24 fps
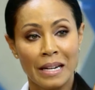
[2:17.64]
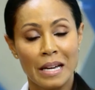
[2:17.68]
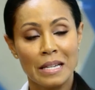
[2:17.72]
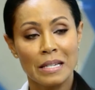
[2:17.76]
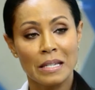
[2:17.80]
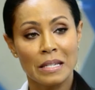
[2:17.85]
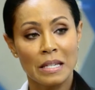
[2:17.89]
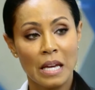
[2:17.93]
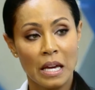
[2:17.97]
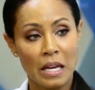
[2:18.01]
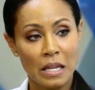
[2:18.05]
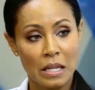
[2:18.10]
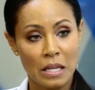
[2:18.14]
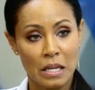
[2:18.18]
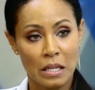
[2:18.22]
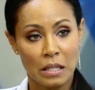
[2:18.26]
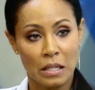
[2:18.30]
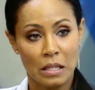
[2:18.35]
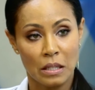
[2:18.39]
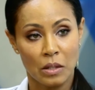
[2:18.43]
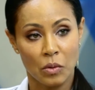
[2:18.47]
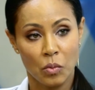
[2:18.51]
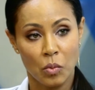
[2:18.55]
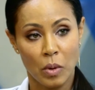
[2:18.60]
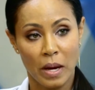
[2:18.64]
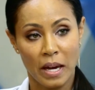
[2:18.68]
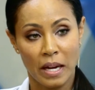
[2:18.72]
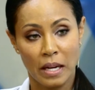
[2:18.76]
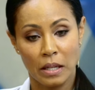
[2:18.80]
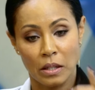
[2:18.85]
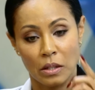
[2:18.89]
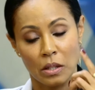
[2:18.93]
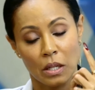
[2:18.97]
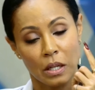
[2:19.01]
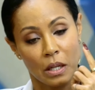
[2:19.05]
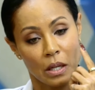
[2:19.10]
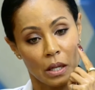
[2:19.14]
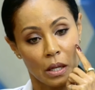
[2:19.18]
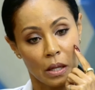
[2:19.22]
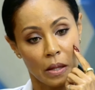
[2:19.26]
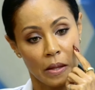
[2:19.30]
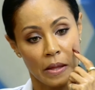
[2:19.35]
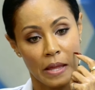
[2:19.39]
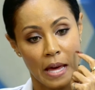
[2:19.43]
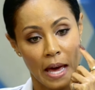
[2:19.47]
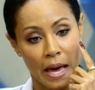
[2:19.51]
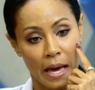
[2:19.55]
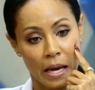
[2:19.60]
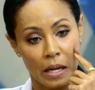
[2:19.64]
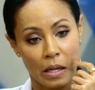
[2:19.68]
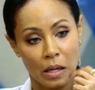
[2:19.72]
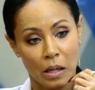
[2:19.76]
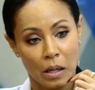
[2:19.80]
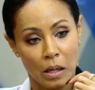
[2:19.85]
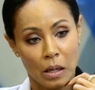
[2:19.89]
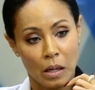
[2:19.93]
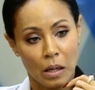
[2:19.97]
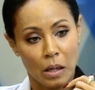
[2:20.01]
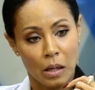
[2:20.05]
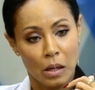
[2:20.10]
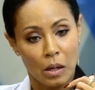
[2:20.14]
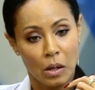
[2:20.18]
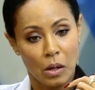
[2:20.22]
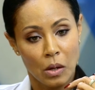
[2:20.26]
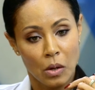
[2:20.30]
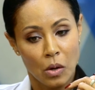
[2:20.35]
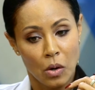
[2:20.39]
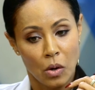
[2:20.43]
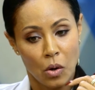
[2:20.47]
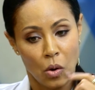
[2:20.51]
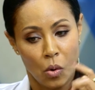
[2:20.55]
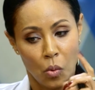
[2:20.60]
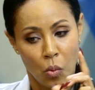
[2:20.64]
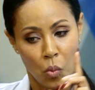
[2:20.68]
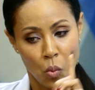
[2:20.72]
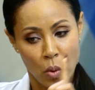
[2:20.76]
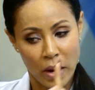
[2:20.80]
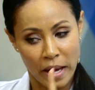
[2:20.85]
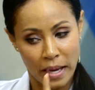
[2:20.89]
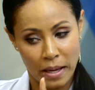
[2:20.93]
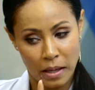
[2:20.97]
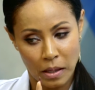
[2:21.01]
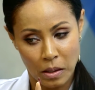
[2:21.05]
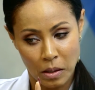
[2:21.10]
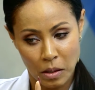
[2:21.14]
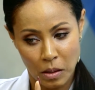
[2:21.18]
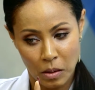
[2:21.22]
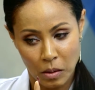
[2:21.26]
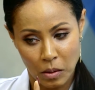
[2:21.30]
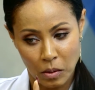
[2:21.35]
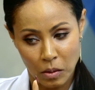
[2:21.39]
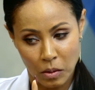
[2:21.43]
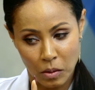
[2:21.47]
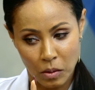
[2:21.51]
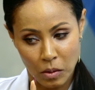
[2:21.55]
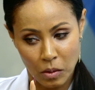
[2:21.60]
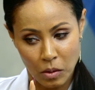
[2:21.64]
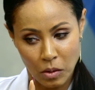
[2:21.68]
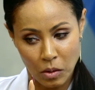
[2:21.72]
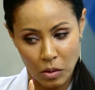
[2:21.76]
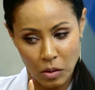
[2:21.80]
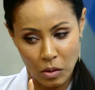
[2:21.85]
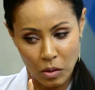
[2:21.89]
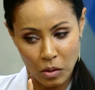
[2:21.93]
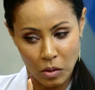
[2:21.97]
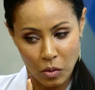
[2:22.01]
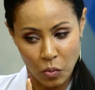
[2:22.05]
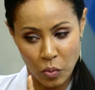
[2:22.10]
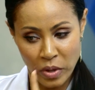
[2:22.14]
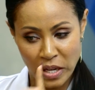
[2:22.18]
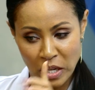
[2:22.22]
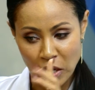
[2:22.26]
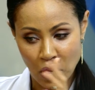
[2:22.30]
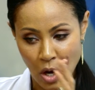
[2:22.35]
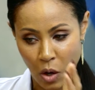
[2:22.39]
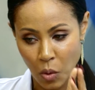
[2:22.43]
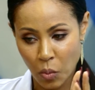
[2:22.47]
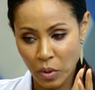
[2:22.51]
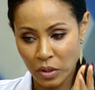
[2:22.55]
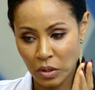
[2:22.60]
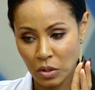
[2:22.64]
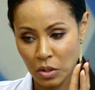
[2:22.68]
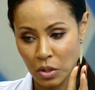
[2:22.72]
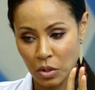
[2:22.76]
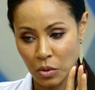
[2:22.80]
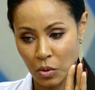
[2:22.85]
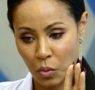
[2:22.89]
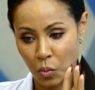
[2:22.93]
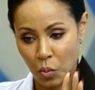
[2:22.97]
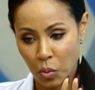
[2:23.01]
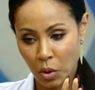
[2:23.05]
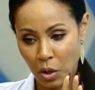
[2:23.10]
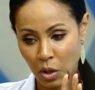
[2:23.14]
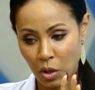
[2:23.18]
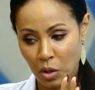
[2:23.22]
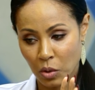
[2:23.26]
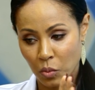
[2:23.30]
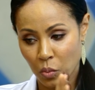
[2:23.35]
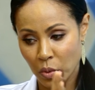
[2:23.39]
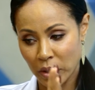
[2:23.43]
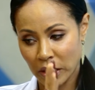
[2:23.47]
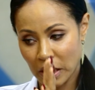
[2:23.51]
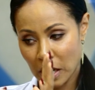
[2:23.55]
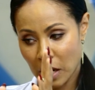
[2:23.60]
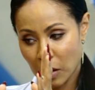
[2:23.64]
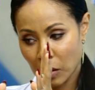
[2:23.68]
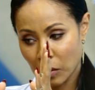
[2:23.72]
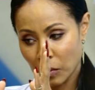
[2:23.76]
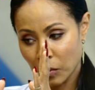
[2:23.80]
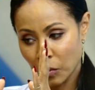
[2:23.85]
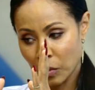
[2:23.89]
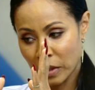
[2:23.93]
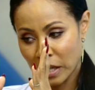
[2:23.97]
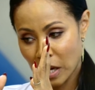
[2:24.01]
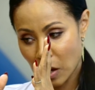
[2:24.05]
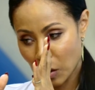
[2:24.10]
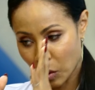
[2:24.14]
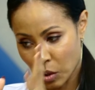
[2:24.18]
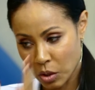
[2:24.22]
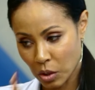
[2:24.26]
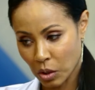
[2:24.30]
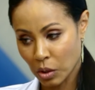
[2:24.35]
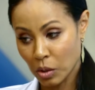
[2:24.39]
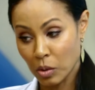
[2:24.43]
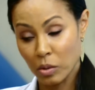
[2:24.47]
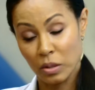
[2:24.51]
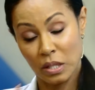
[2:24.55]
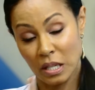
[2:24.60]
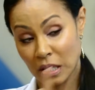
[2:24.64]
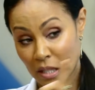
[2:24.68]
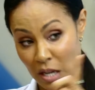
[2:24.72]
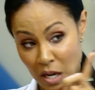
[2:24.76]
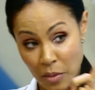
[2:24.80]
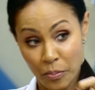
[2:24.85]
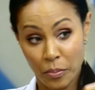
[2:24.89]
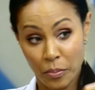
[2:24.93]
I say this in a way that when we go into the world, when our girls and our